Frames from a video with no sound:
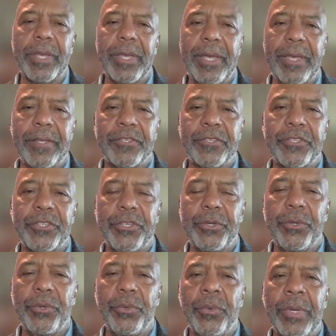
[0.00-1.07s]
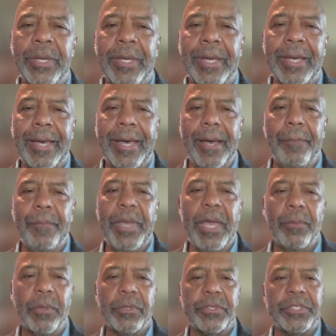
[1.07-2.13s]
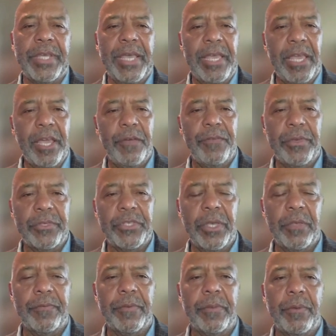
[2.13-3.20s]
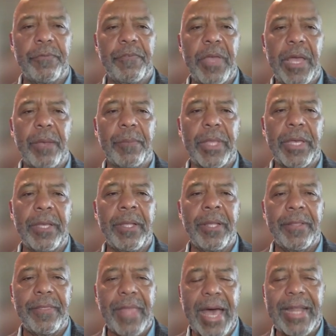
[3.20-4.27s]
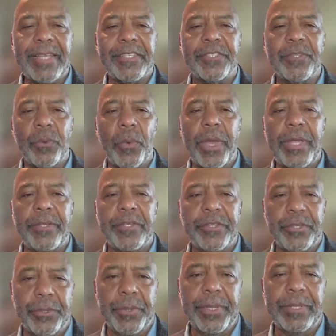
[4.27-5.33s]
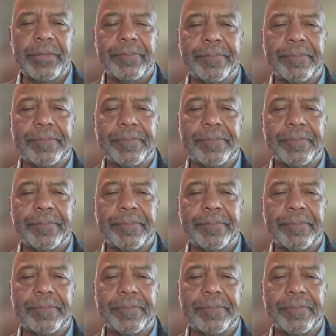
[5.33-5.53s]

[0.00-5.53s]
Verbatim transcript: is to uh, be able to take care of yourself and your family, that is the way to do it